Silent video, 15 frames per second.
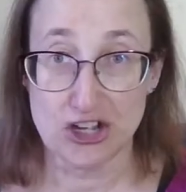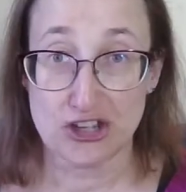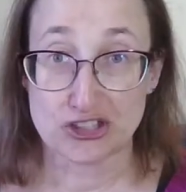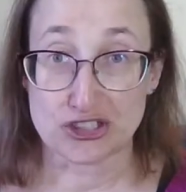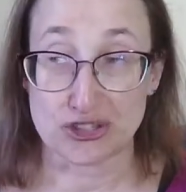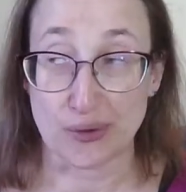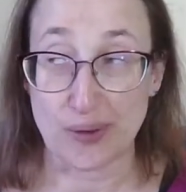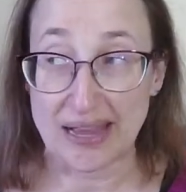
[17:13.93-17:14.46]

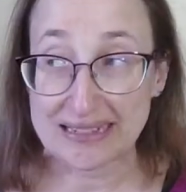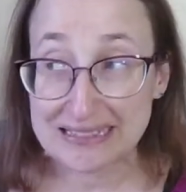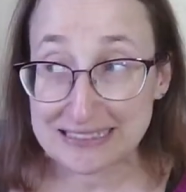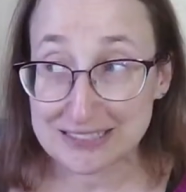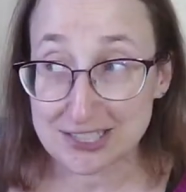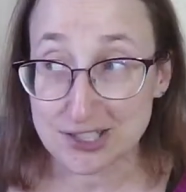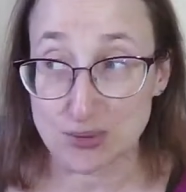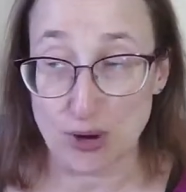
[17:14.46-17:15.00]
So I need
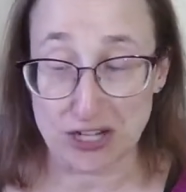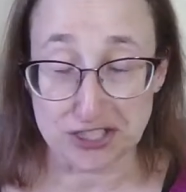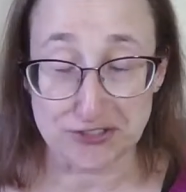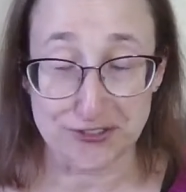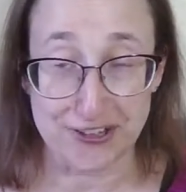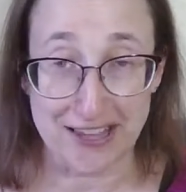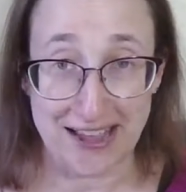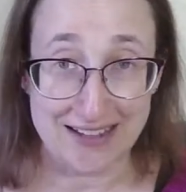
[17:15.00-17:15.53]
to swatch
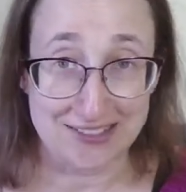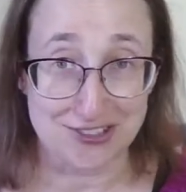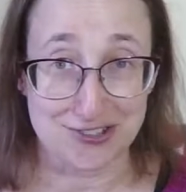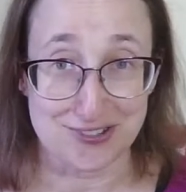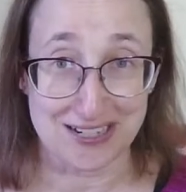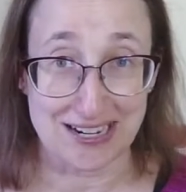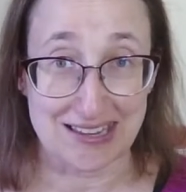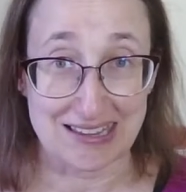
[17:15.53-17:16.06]
for that so
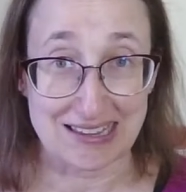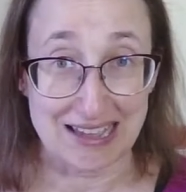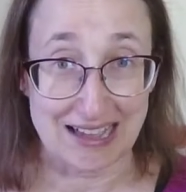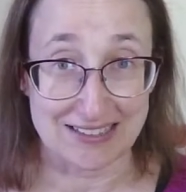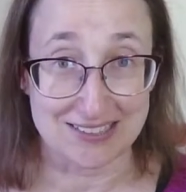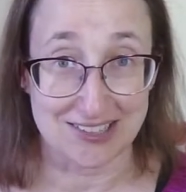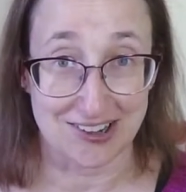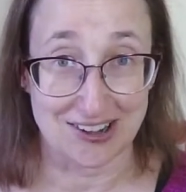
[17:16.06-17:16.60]
that I can
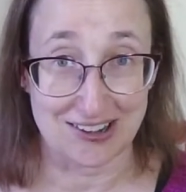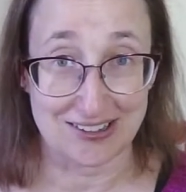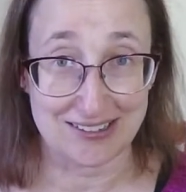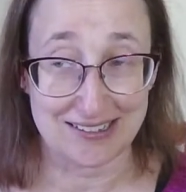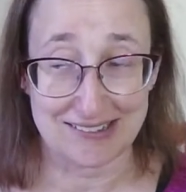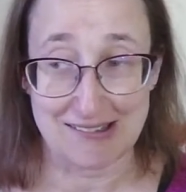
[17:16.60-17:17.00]
cast on,